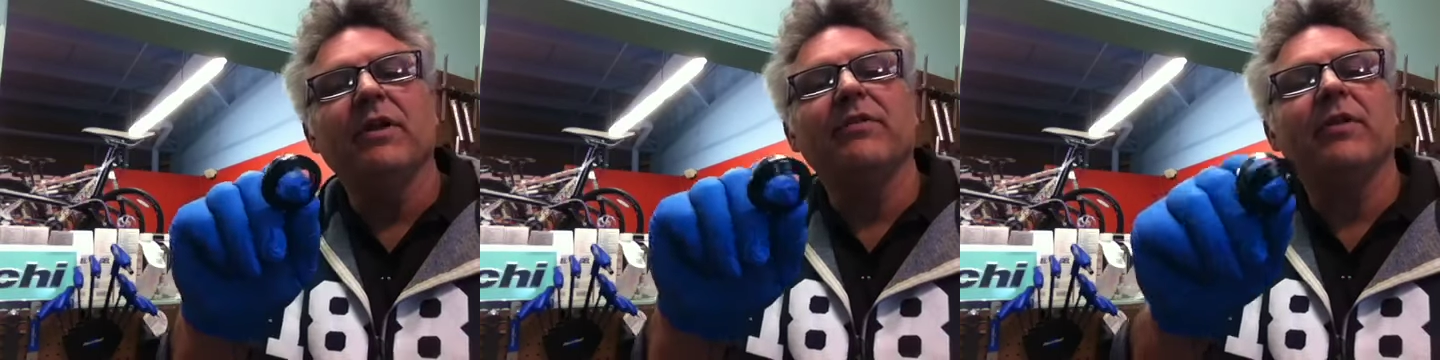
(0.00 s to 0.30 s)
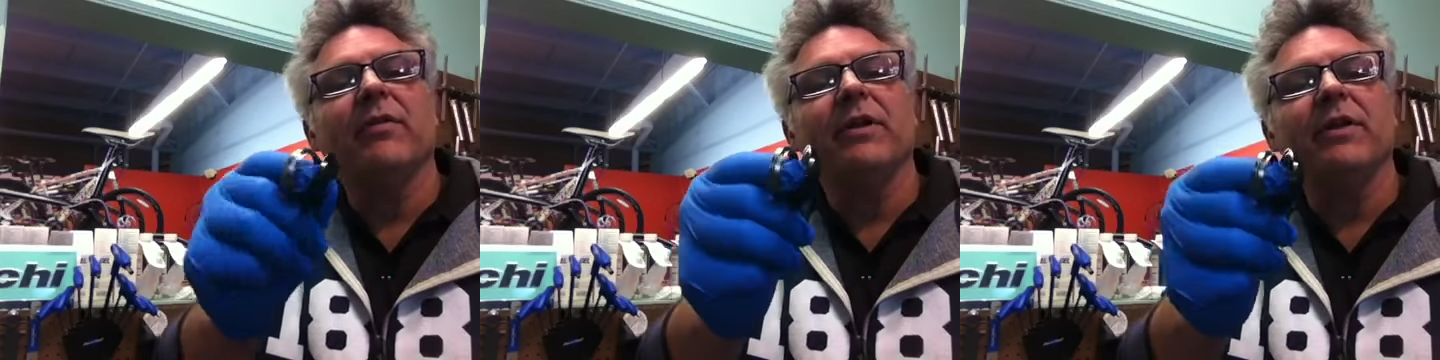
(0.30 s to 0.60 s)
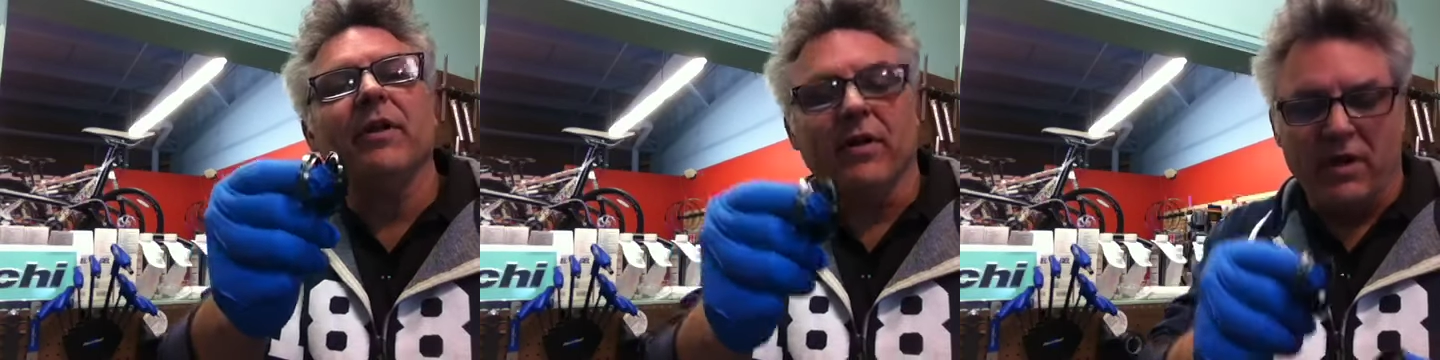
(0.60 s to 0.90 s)
That's it right
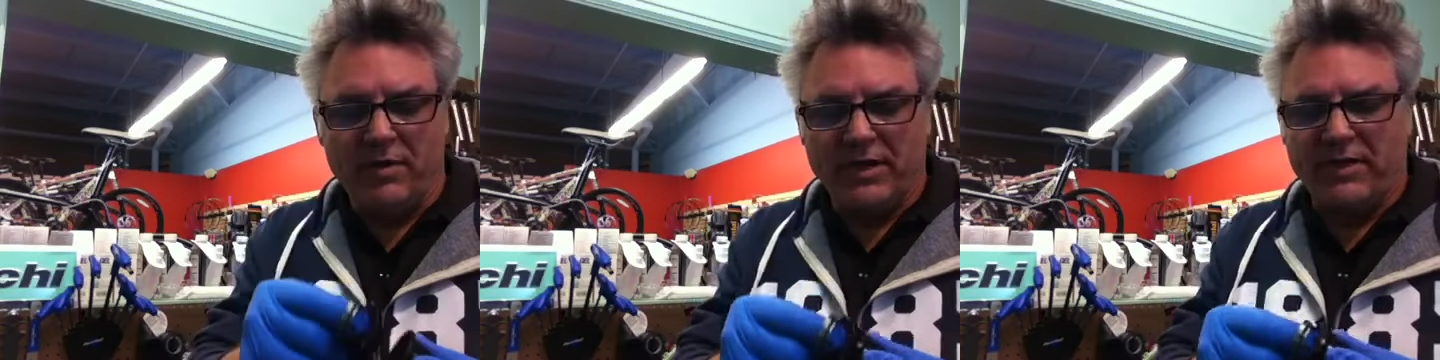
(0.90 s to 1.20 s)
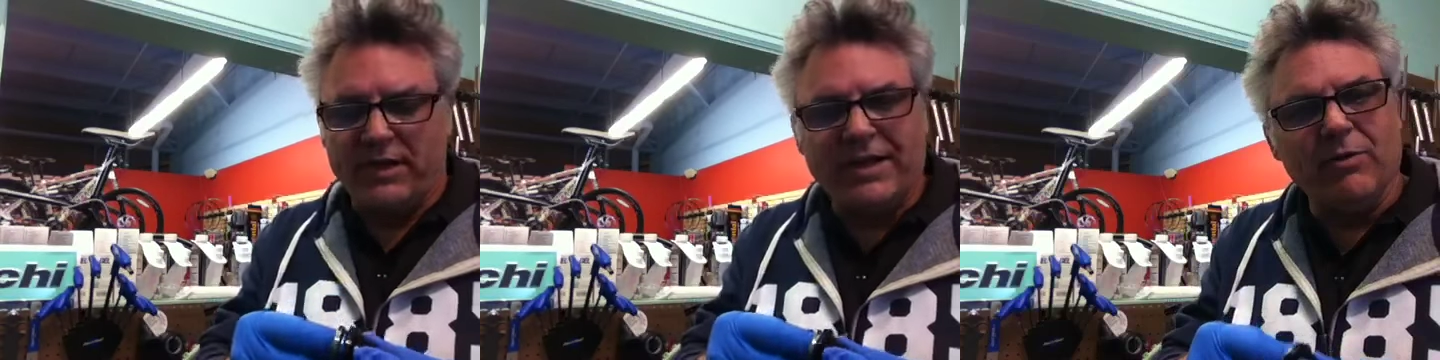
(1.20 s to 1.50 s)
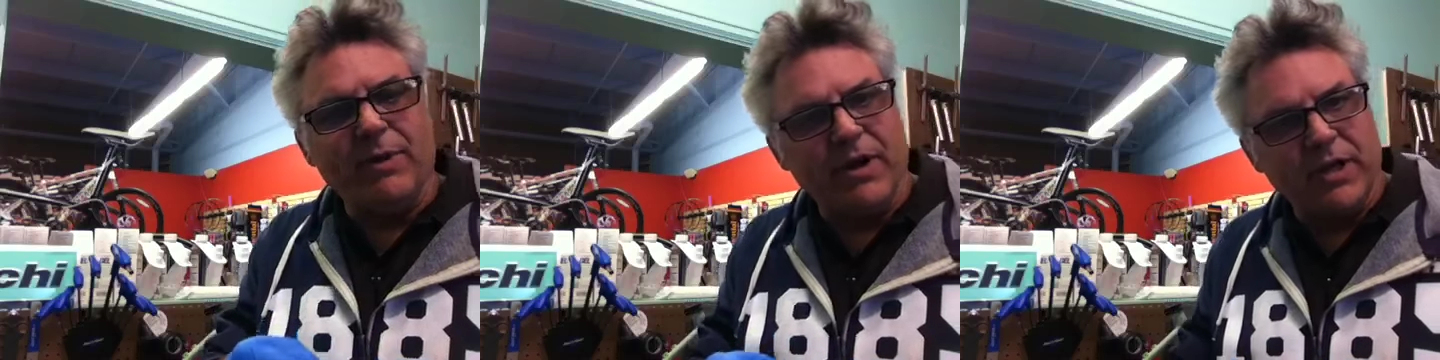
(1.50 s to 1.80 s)
there. Now the
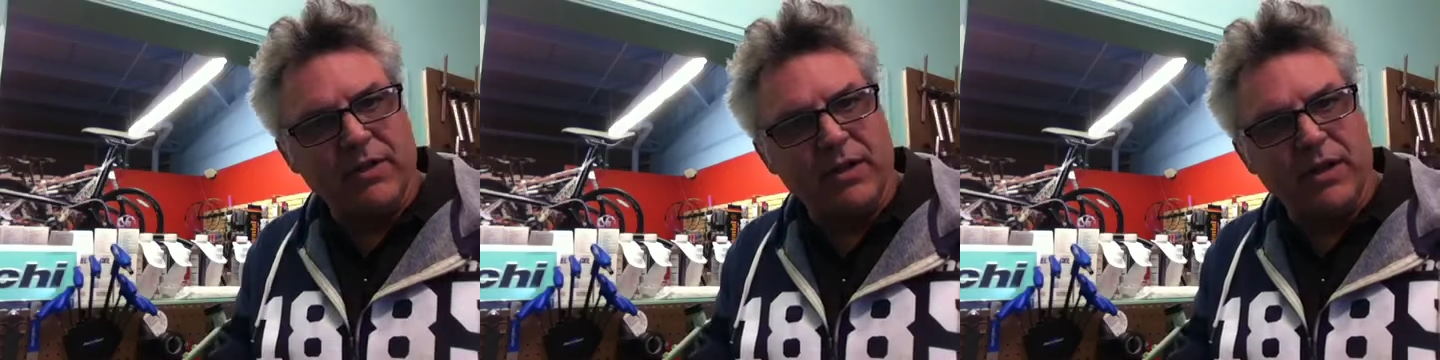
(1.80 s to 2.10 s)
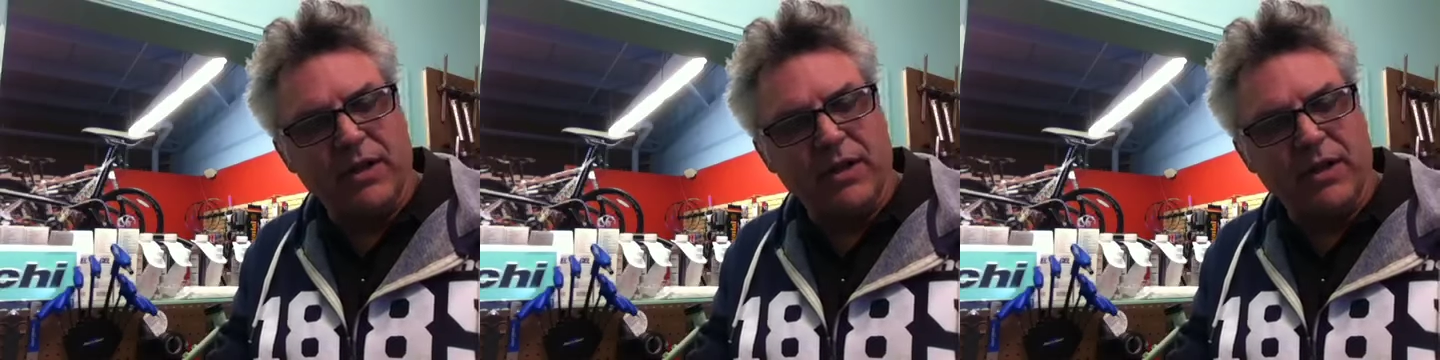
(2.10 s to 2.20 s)
needle bearing,